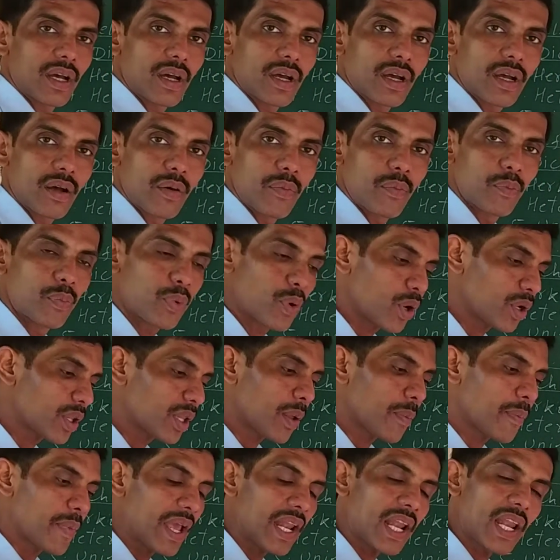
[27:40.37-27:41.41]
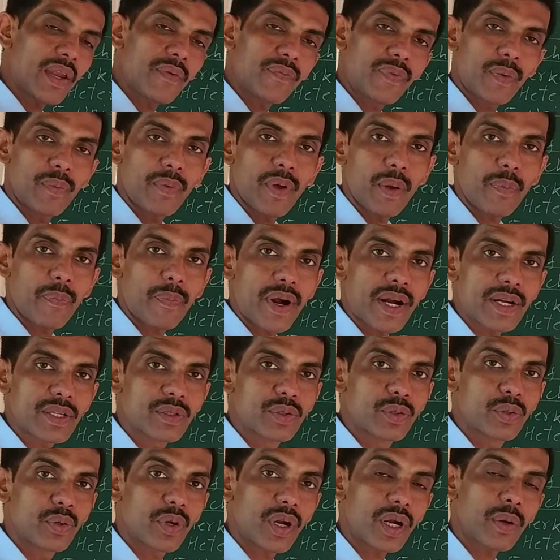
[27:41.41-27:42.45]
both the male and female parts do
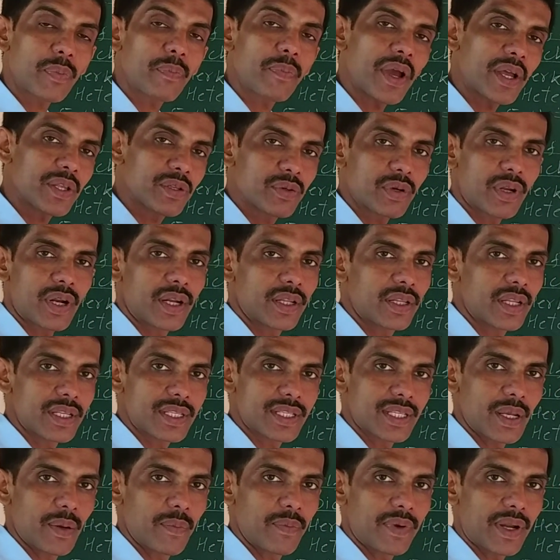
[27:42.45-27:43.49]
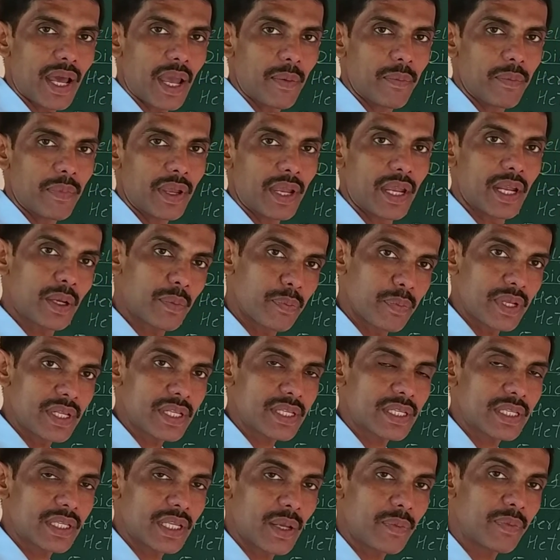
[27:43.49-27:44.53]
not mature at the same time. It means
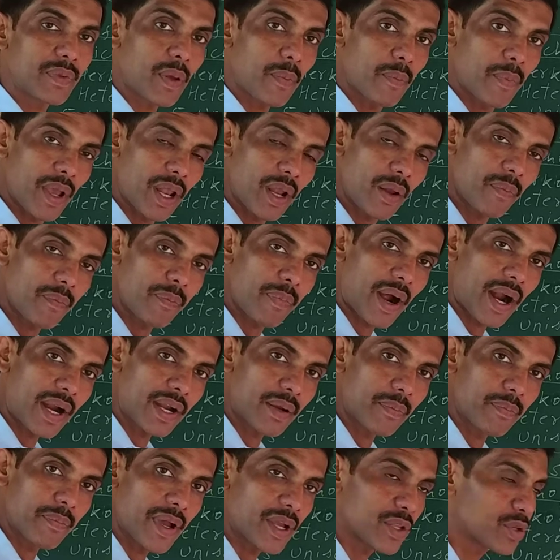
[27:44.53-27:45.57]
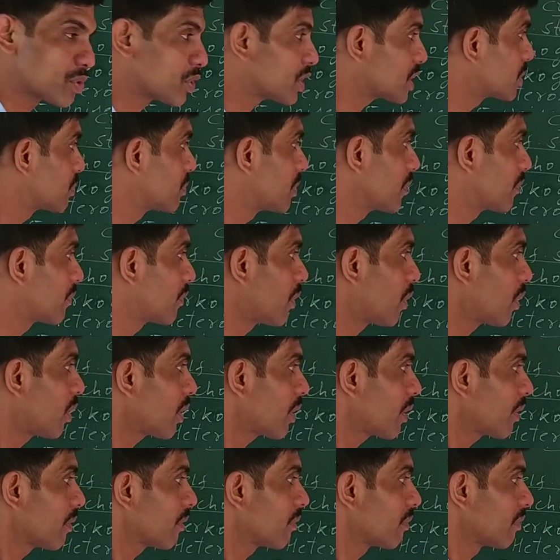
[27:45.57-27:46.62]
if the male part matures before,
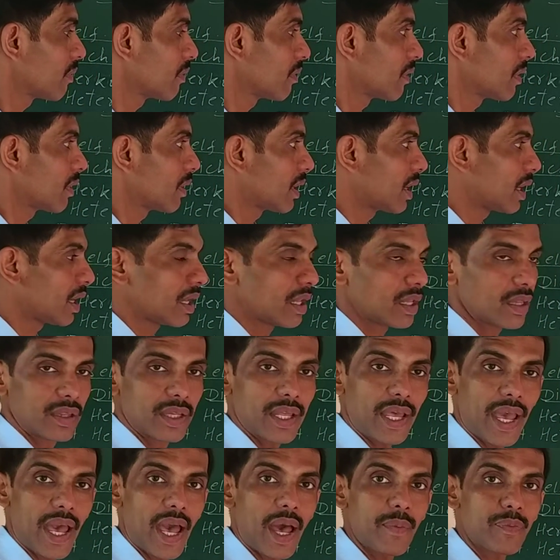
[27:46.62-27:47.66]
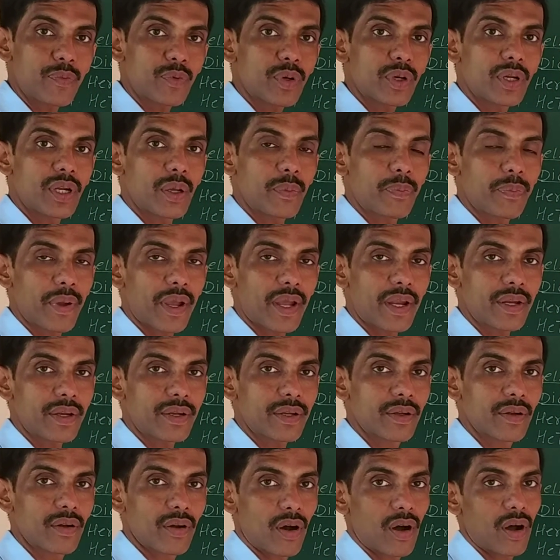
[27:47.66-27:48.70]
they have to depend
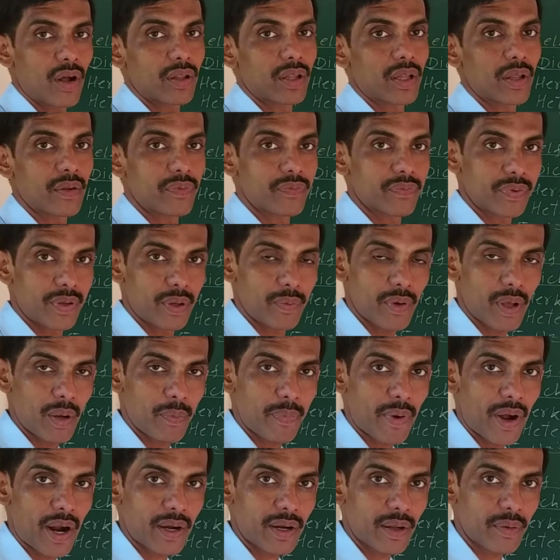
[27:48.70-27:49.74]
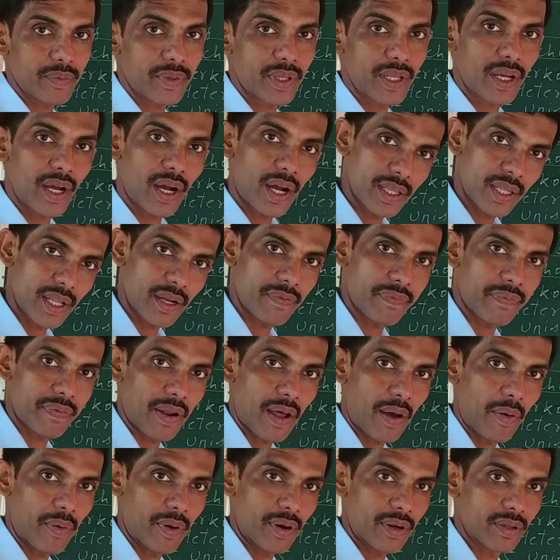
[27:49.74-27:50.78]
on the female part of the other flower.
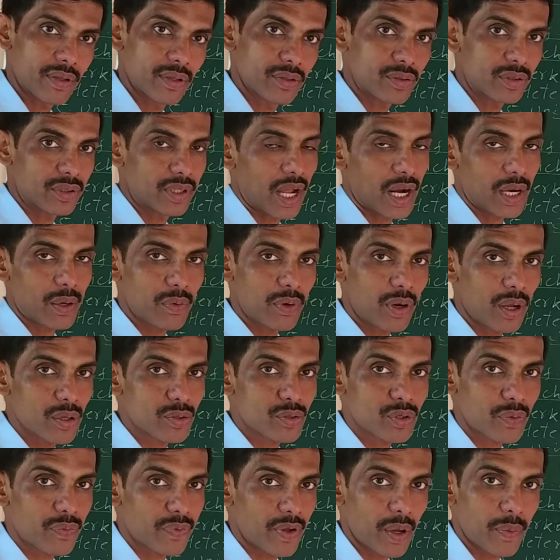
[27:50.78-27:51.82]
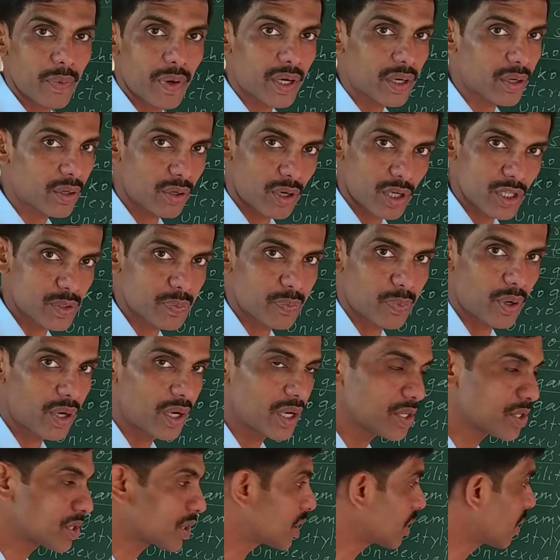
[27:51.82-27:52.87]
So that will also favor cross-pollination
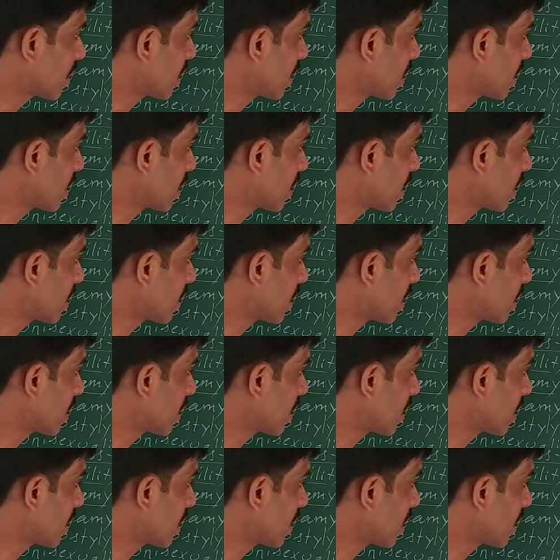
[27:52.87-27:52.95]
only.